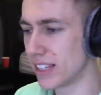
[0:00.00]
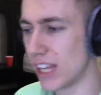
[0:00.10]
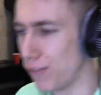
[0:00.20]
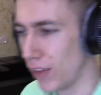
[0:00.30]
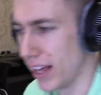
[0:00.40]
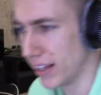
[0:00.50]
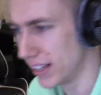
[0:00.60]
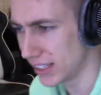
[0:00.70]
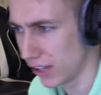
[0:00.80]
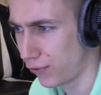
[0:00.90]
That's it for uh,
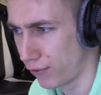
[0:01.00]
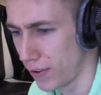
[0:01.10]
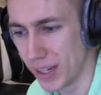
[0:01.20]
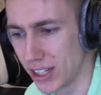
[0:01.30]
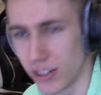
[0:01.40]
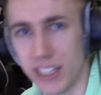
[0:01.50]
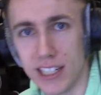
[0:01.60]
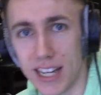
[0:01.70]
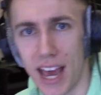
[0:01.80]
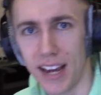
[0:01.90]
that's it for Fibbage 3
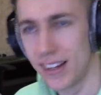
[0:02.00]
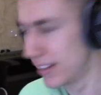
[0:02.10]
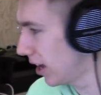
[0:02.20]
today.